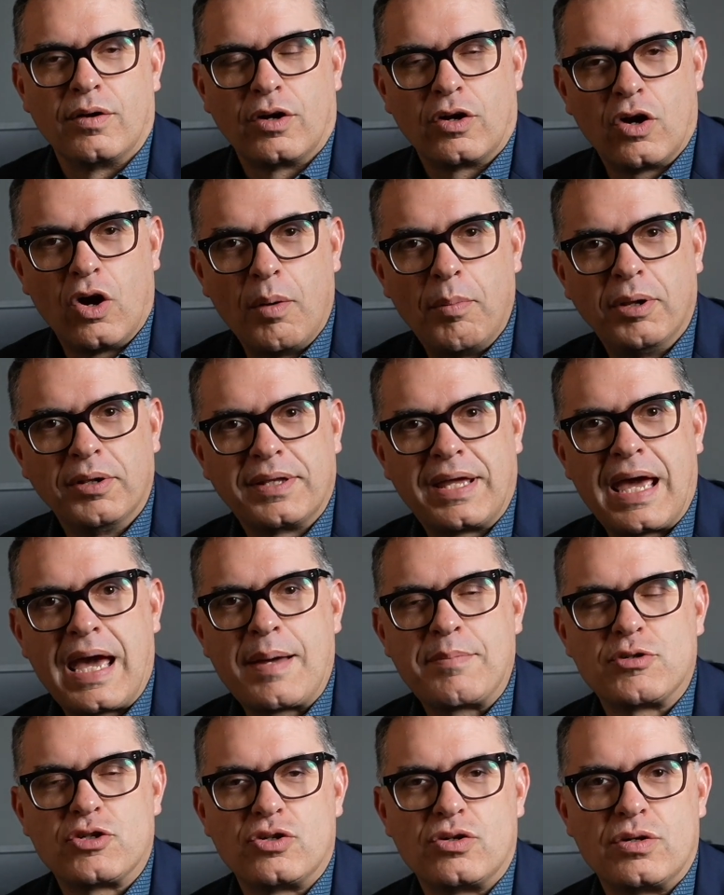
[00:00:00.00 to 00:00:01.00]
Cobalt
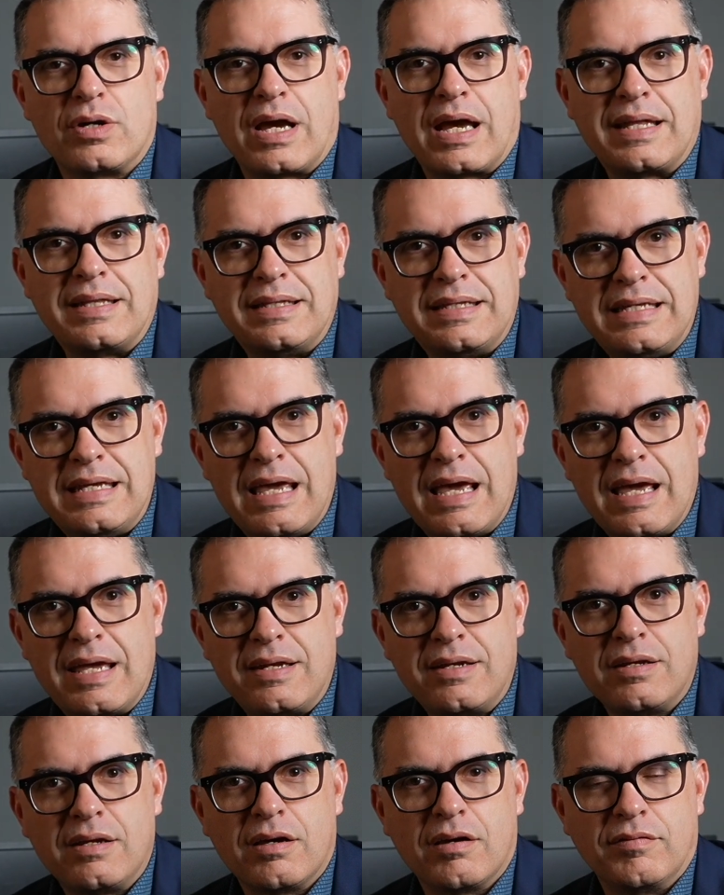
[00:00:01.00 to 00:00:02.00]
Capture at the
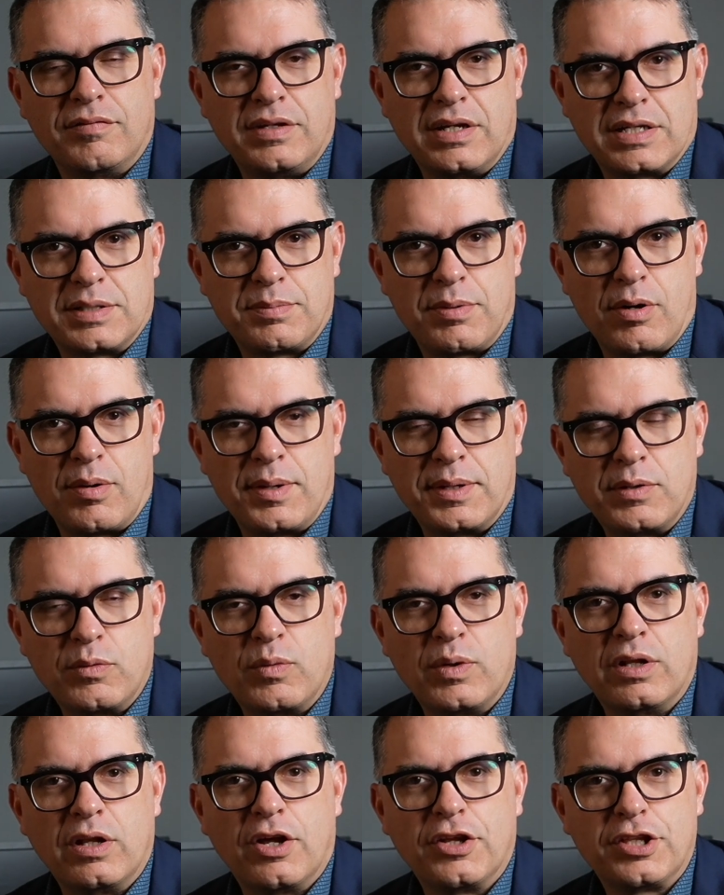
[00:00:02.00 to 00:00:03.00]
end of the experiment
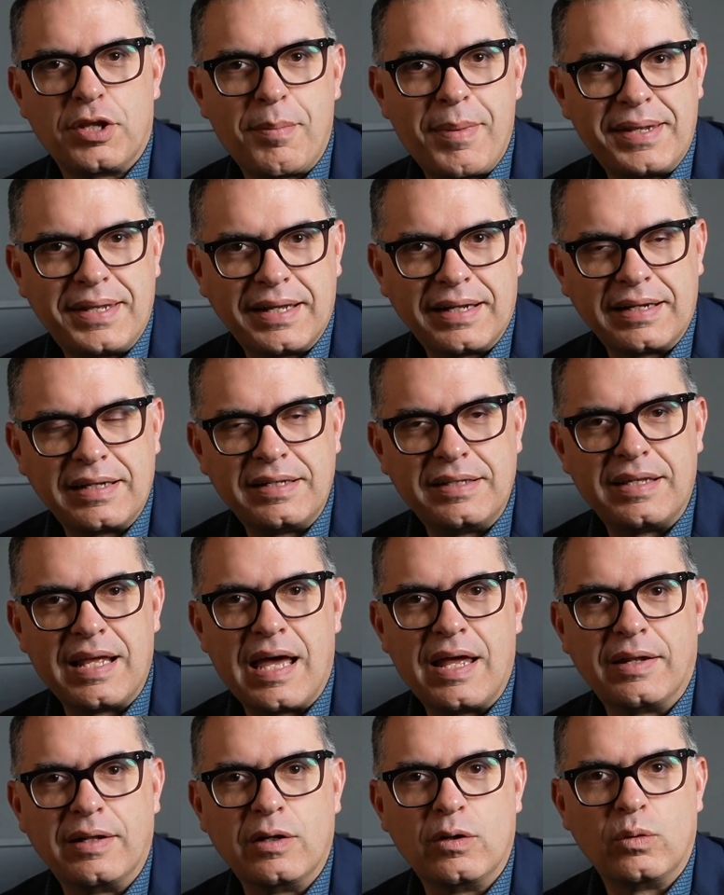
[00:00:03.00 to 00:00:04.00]
will automatically
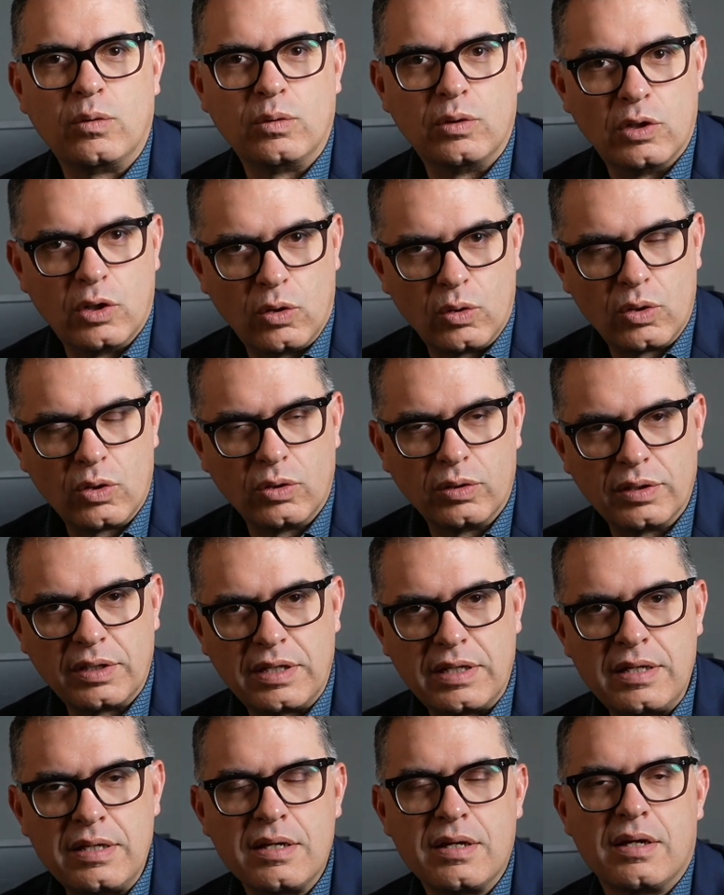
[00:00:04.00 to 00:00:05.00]
download
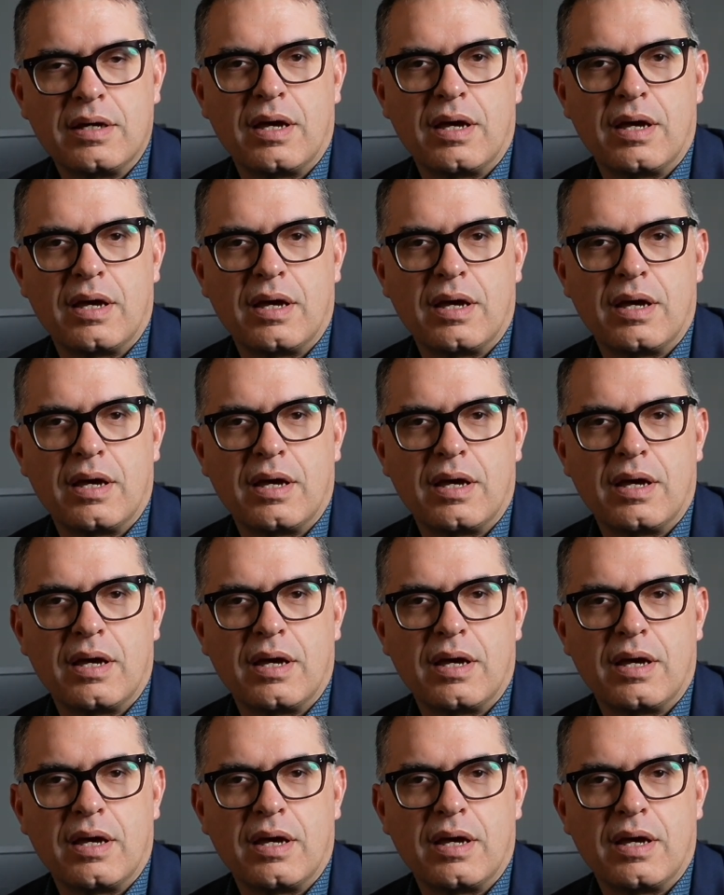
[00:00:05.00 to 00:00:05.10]
locally